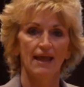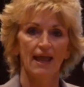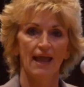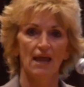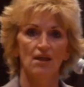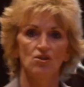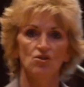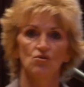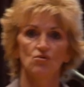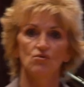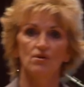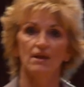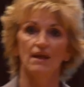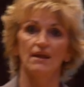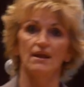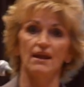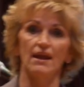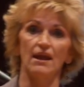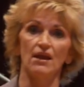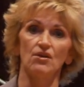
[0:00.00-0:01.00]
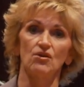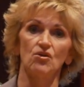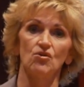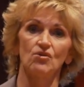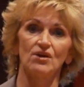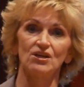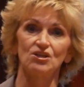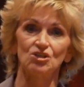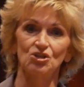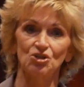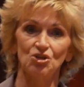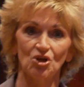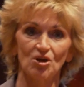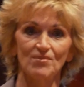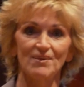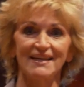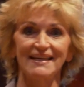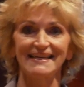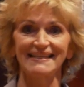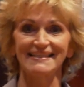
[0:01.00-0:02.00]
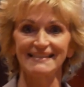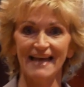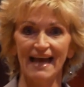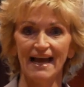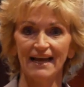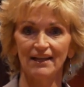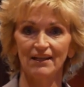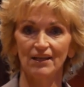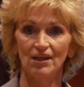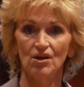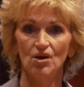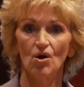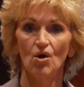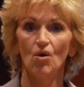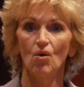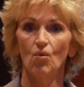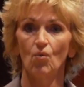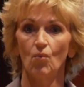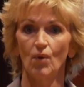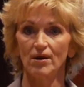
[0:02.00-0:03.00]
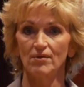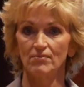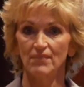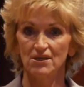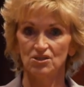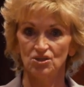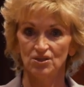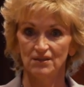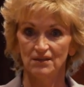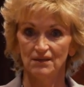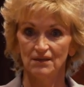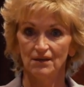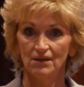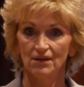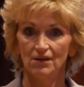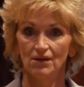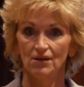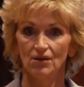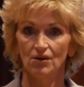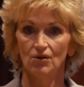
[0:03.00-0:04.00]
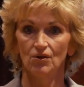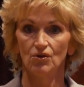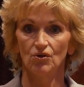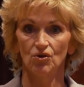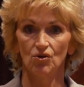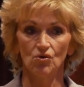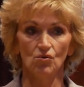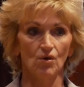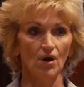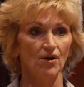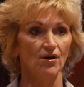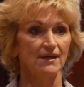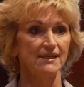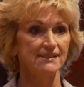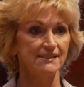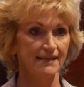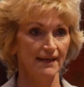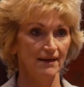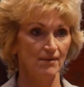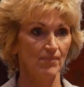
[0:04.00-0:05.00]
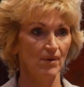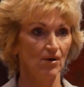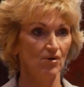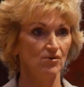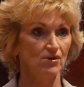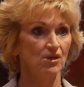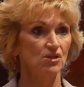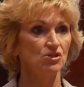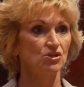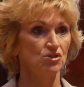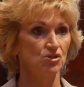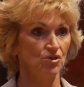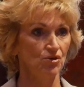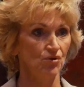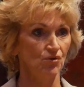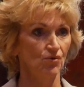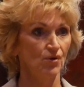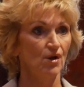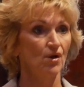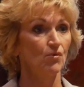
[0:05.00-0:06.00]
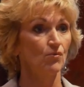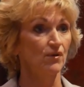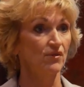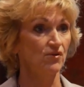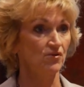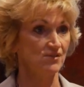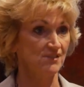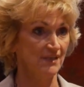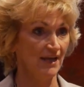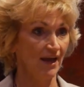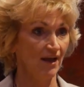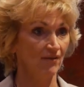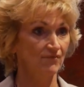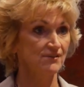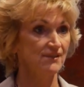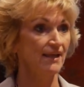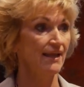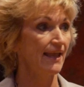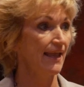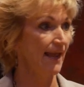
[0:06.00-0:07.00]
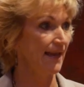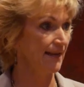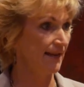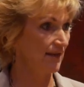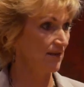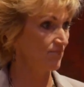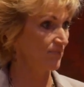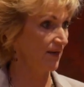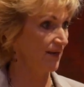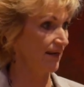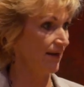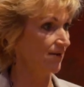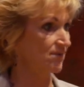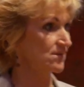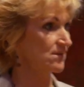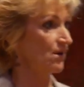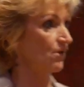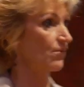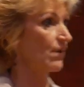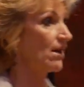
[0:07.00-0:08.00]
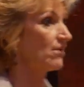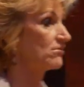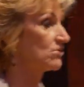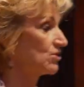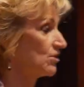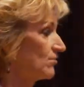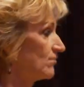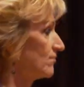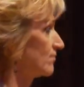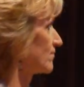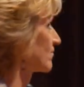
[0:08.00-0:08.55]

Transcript: And you, get, and you can determine exactly what mission you are going to set about to do with yourselves and anybody else around you.